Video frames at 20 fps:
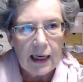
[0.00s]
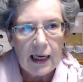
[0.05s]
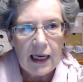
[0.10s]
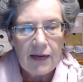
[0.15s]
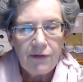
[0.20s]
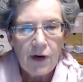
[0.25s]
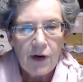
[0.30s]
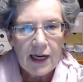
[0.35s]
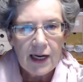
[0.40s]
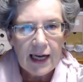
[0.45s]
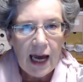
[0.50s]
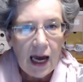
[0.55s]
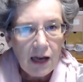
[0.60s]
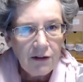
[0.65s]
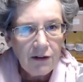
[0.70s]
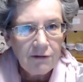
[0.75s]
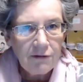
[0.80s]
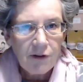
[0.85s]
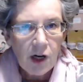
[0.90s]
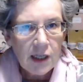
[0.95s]
if I
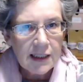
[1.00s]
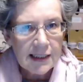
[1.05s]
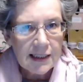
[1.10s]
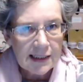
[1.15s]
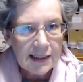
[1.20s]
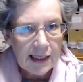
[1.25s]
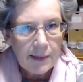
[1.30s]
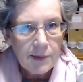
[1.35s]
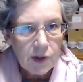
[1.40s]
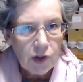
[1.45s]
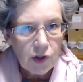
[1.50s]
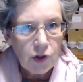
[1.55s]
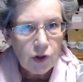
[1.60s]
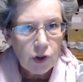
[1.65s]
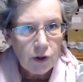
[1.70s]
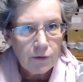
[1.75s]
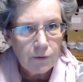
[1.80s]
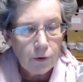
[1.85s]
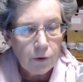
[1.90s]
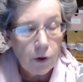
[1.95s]
can't find a
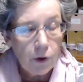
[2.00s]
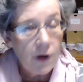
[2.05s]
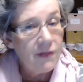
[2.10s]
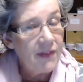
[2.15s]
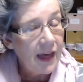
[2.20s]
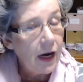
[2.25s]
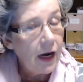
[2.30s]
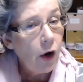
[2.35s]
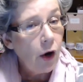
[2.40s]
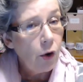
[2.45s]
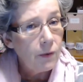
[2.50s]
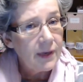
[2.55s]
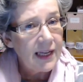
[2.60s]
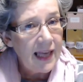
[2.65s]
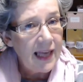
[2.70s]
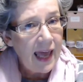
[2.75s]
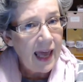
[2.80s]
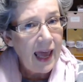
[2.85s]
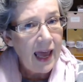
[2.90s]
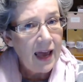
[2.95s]
substitute for it that I
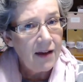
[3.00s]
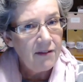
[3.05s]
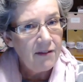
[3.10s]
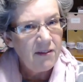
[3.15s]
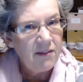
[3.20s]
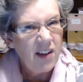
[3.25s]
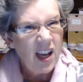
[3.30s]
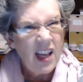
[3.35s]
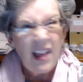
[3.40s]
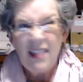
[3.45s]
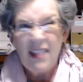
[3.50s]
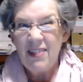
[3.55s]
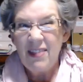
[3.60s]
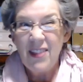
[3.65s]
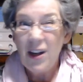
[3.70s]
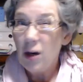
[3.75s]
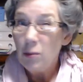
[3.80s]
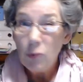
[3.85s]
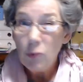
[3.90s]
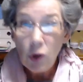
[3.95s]
already have,
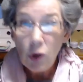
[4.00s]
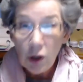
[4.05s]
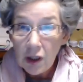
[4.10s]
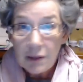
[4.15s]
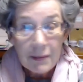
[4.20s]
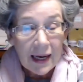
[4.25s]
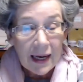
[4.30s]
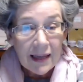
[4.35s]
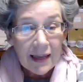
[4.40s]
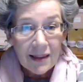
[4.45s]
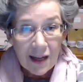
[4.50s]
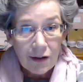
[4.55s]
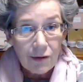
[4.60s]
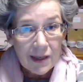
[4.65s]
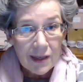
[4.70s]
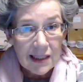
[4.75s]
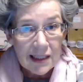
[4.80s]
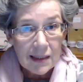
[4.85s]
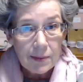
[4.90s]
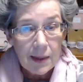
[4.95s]
then I'm not going to make that
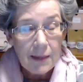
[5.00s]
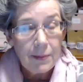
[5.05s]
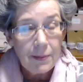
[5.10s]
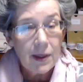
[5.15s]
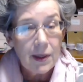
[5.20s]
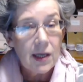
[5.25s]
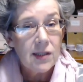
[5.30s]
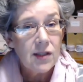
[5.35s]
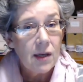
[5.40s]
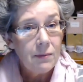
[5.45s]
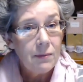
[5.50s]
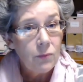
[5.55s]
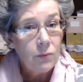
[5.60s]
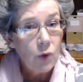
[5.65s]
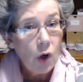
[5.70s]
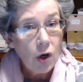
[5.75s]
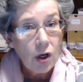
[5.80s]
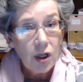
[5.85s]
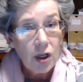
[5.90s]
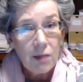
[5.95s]
recipe, because I'm
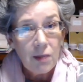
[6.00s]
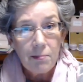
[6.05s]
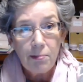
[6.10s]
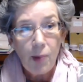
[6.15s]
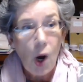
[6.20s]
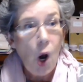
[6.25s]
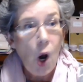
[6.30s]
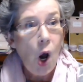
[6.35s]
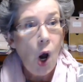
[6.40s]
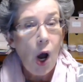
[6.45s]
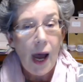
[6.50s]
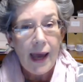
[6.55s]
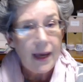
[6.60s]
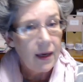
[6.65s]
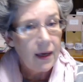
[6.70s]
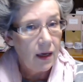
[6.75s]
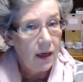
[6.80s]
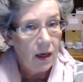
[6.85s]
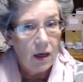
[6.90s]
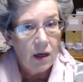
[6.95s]
not going to
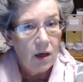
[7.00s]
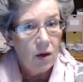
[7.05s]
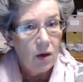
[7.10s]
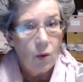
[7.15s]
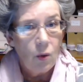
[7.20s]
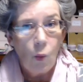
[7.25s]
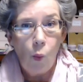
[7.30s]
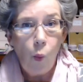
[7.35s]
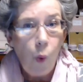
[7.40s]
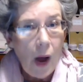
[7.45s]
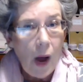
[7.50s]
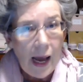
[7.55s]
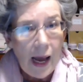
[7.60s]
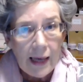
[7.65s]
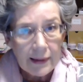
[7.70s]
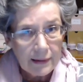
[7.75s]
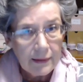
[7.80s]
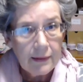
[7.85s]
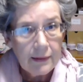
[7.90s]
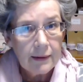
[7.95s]
buy
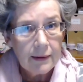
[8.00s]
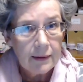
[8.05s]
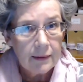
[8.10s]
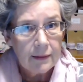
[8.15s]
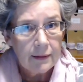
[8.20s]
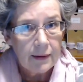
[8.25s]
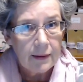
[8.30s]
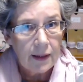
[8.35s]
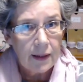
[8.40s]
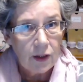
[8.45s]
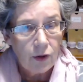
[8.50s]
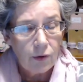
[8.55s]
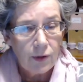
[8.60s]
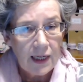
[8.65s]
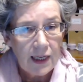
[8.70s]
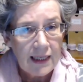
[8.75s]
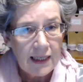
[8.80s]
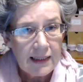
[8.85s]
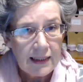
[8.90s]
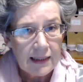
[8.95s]
one
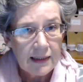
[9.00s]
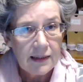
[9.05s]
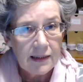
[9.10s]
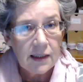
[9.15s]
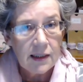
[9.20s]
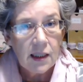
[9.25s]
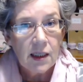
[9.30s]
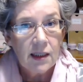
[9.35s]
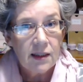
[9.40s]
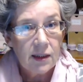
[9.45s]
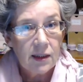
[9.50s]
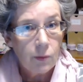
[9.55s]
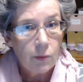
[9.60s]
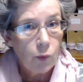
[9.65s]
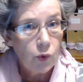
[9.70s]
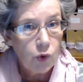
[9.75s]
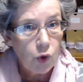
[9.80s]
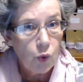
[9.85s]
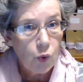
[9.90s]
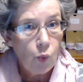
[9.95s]
ingredient that
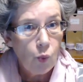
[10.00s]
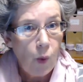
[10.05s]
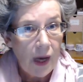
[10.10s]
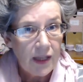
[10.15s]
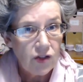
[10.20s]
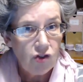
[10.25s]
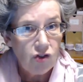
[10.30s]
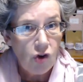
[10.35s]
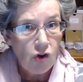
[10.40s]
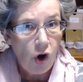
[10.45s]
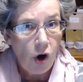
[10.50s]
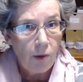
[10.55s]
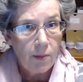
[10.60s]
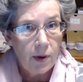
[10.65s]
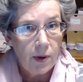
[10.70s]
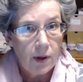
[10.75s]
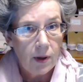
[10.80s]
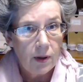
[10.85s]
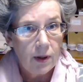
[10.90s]
will do one job.